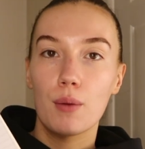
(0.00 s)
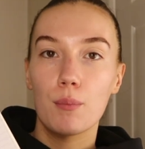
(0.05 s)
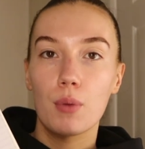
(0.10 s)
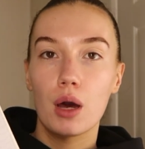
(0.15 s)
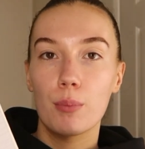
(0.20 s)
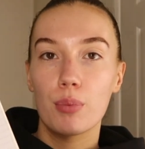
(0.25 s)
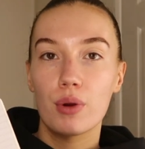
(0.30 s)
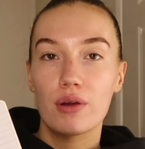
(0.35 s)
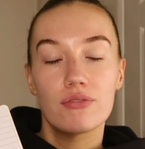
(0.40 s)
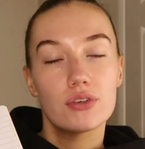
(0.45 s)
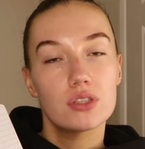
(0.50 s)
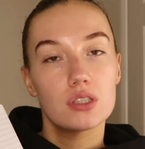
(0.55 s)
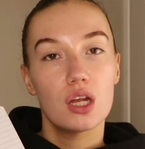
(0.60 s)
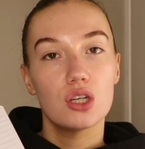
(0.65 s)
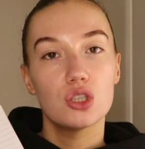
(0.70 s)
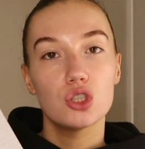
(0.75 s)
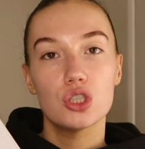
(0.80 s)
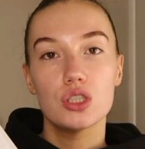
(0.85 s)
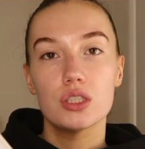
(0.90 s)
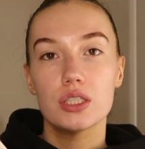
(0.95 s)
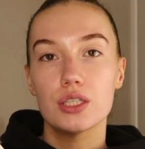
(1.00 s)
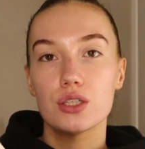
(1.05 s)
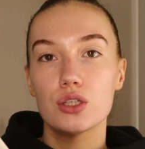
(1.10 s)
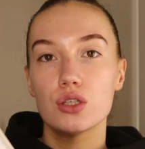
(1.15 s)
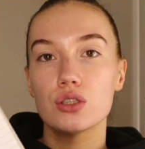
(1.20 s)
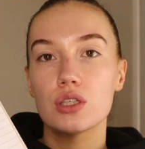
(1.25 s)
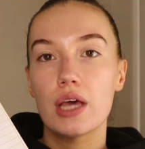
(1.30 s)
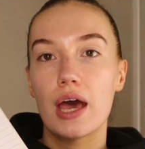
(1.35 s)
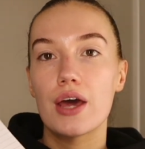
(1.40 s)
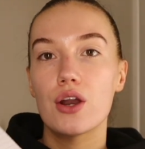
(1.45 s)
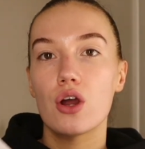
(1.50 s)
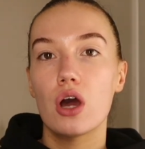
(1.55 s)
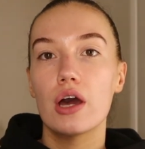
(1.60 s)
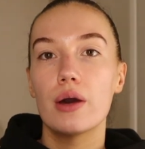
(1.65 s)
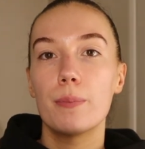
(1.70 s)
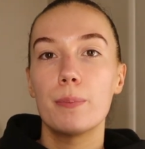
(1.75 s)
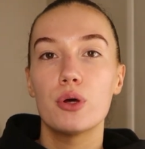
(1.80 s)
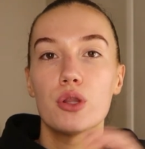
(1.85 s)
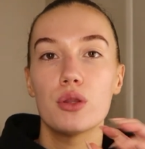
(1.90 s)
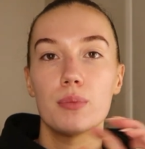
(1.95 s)
my breakfast, lunch and dinners, and
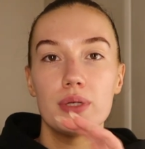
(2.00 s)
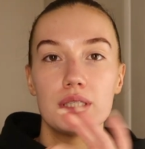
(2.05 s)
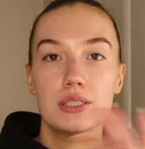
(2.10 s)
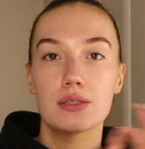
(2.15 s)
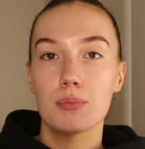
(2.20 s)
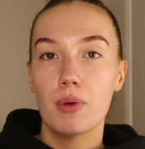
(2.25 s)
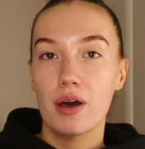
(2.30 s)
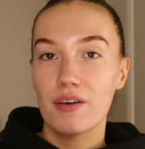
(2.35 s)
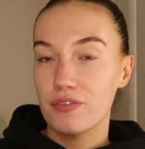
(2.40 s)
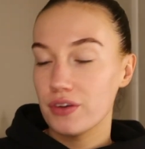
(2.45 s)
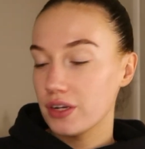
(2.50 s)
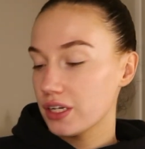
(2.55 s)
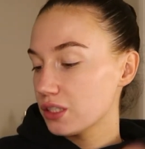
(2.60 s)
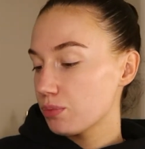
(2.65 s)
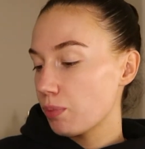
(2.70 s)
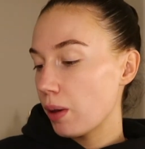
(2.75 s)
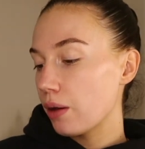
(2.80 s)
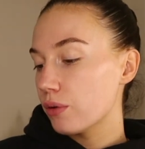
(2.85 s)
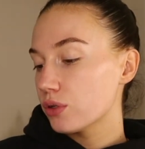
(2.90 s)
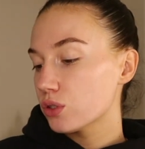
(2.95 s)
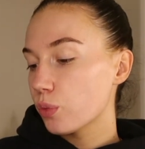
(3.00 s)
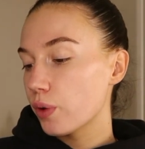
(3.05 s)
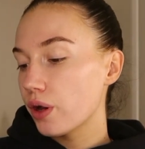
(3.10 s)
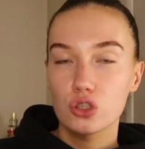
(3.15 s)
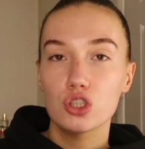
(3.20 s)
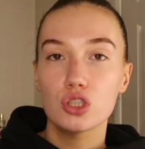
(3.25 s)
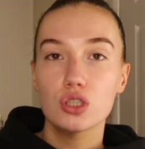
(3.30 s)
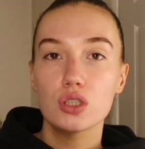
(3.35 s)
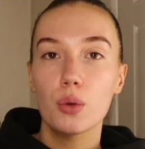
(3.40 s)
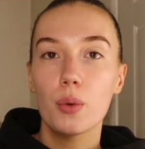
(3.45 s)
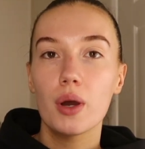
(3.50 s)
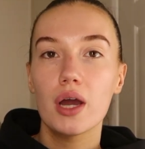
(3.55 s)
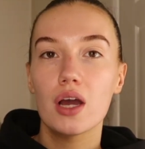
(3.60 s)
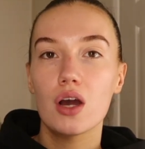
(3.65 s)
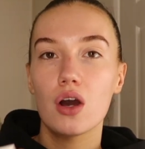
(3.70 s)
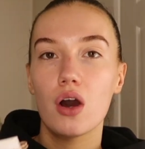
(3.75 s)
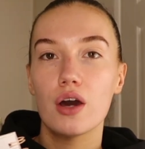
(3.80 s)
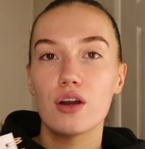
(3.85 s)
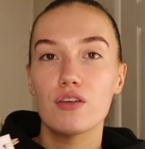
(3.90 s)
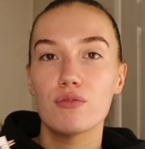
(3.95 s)
I put them into my fitness pal as well, just so I
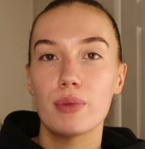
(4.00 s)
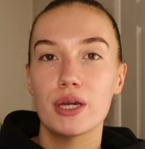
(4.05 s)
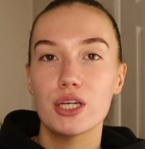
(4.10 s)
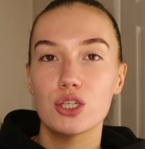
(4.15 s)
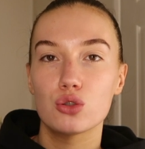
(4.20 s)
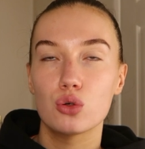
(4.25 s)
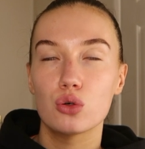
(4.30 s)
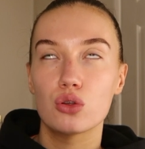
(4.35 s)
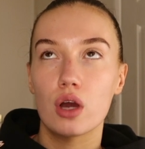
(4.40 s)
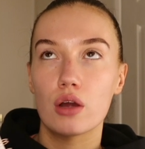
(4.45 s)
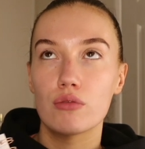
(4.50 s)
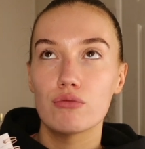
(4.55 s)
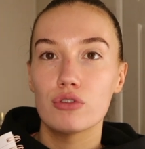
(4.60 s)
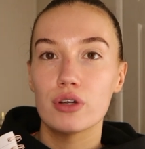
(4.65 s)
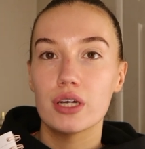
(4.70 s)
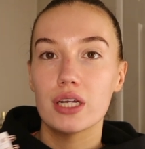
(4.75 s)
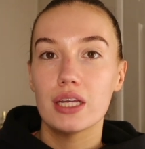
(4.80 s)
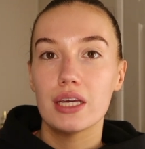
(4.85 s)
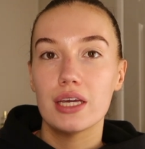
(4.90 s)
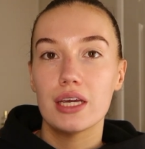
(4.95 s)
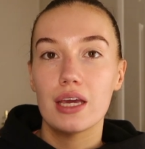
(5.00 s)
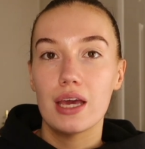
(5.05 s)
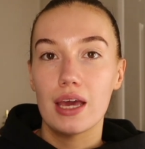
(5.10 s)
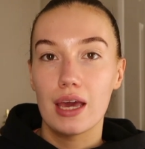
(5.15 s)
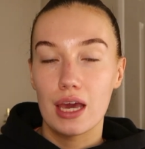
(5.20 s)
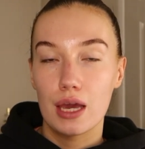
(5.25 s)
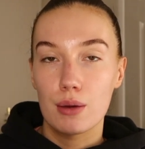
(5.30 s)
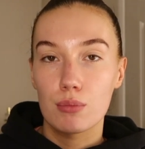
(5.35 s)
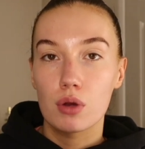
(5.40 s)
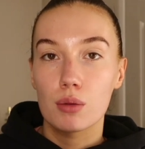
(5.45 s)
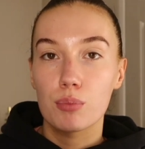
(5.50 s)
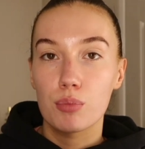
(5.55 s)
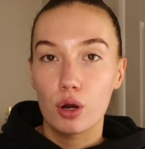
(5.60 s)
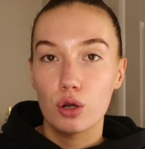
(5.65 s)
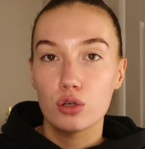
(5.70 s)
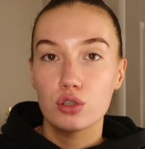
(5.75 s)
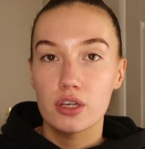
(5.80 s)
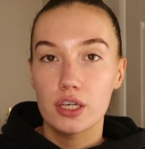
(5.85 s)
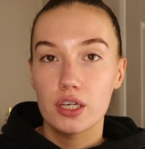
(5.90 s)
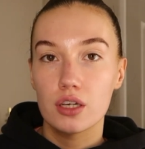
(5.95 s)
can kind of make sure that I'm really hitting my
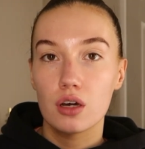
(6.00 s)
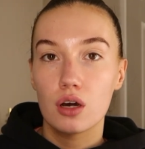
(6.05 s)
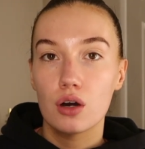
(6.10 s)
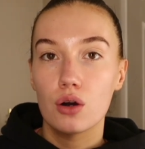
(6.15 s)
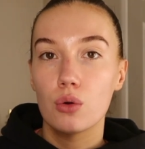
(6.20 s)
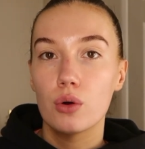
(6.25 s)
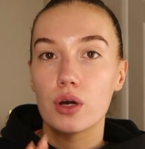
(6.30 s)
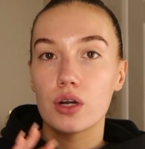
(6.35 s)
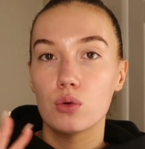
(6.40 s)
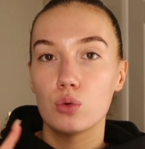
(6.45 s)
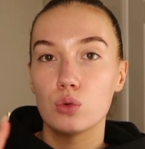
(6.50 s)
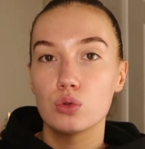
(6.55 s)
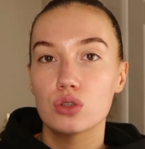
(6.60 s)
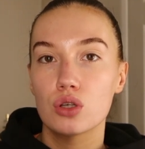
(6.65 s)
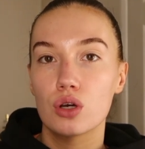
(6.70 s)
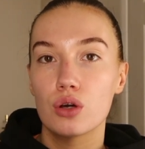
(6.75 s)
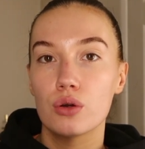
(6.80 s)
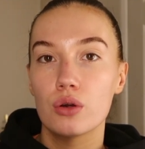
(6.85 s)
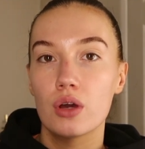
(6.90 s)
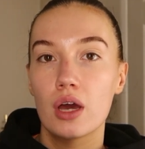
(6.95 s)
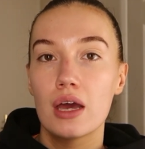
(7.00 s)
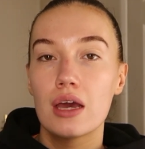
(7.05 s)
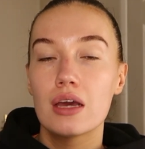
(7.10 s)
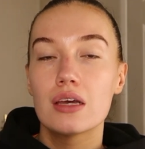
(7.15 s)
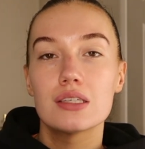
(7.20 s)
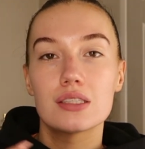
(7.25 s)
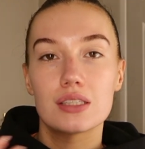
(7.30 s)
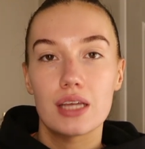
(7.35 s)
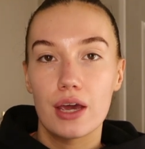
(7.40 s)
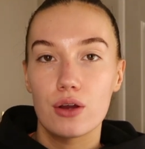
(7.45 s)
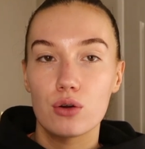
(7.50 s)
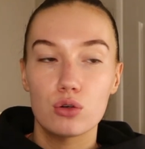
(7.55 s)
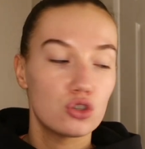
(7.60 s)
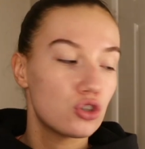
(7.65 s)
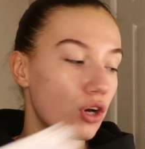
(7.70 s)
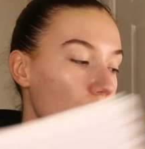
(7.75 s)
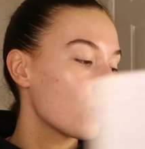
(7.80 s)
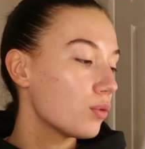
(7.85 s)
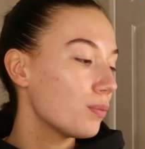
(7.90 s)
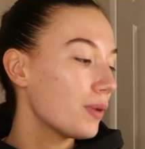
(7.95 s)
protein goal and also staying on
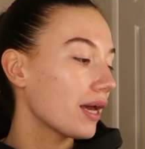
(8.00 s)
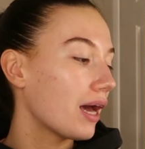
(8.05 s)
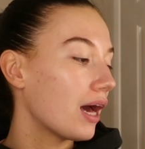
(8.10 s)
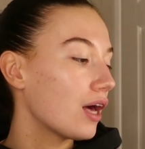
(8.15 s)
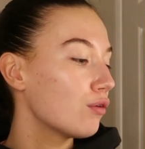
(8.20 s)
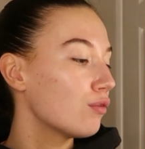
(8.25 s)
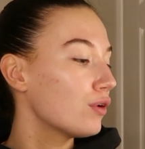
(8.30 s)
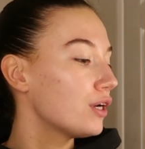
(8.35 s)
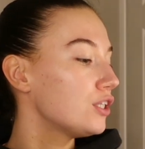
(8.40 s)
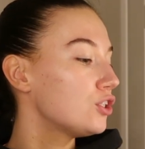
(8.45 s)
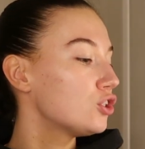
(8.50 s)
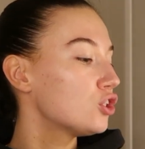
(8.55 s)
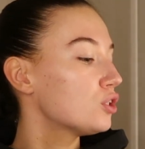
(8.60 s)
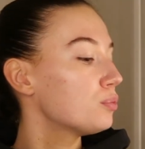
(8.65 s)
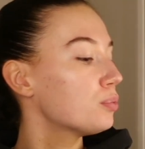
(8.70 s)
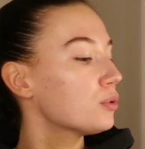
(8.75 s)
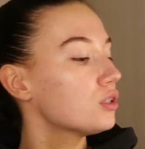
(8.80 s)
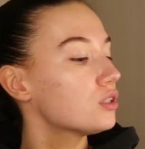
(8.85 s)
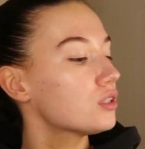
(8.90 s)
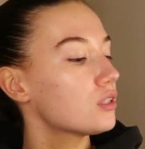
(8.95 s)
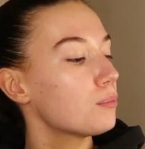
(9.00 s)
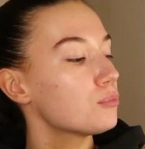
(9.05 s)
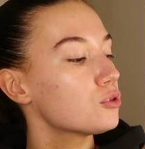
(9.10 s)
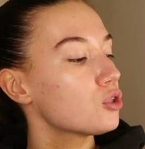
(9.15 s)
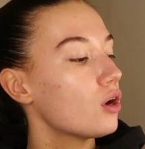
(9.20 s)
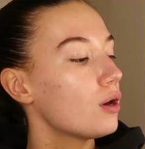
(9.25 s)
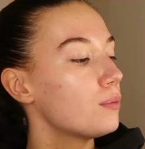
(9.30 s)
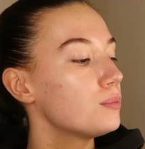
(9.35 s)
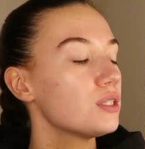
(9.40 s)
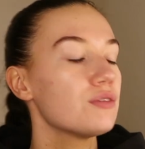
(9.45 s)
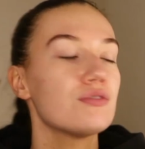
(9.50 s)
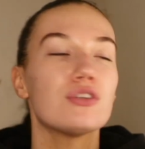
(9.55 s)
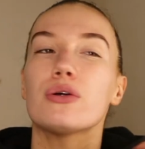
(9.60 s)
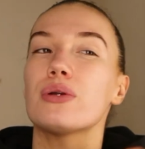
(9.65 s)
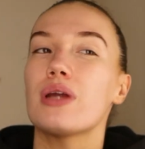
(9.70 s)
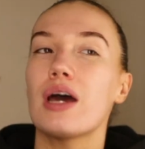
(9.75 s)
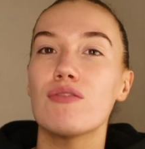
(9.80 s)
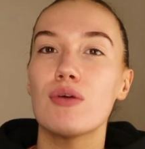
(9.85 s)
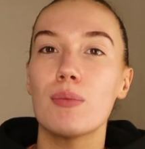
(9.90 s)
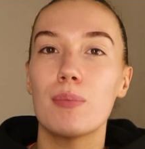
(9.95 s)
track with my calories. Just because sometimes if I
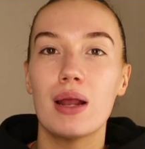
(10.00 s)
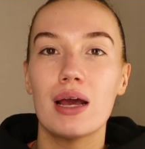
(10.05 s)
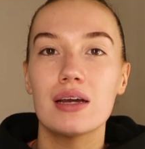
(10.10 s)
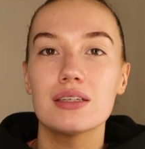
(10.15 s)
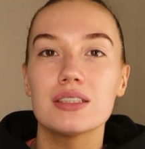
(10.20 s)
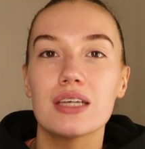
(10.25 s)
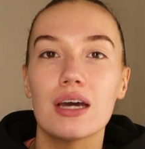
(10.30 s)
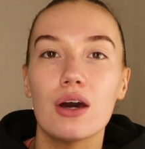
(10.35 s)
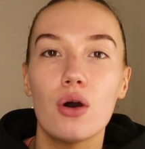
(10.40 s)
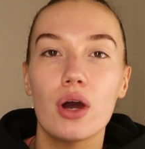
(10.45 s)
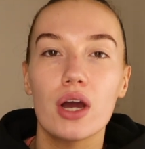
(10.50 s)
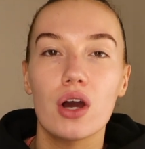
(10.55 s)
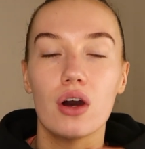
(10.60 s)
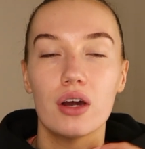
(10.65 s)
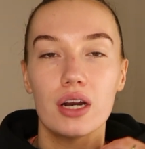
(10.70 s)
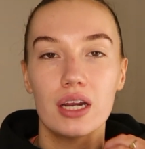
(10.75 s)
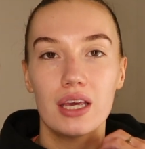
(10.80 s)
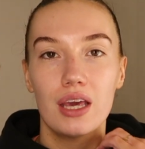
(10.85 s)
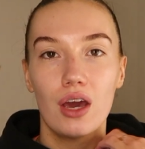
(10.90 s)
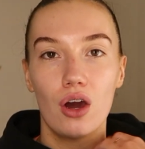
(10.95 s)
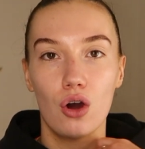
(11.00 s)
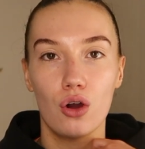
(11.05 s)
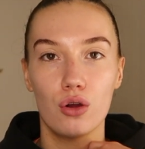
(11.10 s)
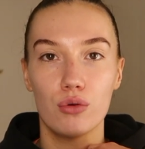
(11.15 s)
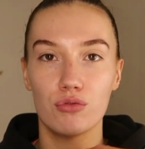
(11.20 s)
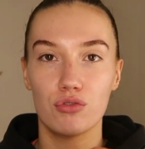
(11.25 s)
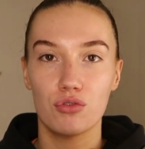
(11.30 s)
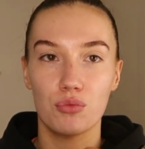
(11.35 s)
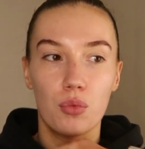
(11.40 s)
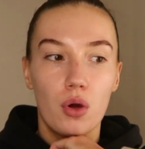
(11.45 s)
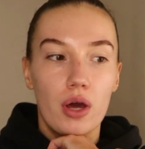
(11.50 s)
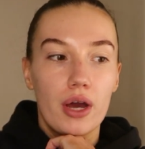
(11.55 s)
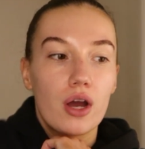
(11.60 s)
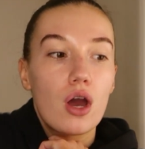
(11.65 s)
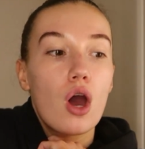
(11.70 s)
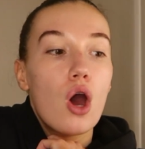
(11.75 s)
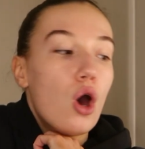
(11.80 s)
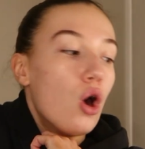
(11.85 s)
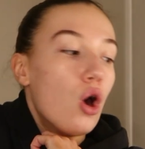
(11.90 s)
don't have it planned out, I kind of get home from like